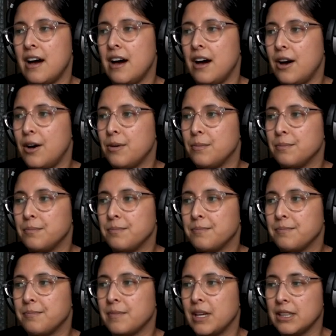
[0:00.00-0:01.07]
um,
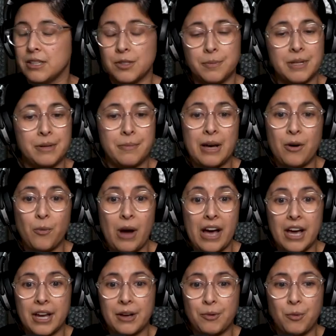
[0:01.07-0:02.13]
a little bit about
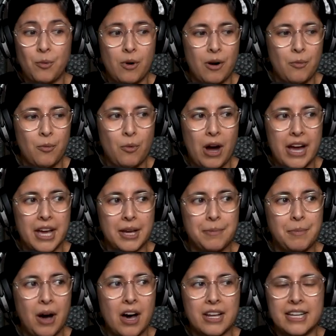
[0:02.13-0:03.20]
why wh- why I
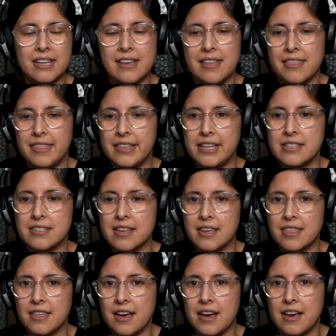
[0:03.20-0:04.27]
bought it and things
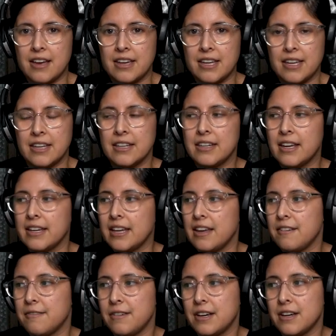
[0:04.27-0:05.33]
like that, and I
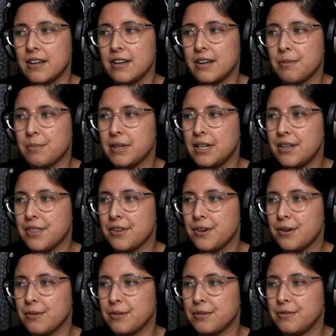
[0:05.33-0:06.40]
gave a, a, pretty
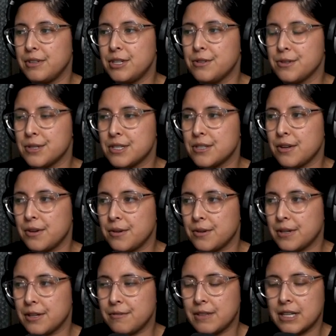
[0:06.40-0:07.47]
thorough review. So
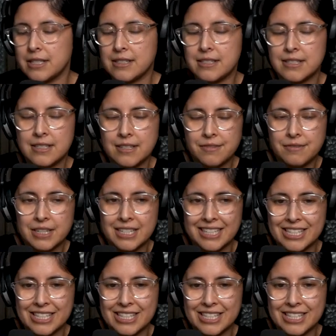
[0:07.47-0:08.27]
if that's of any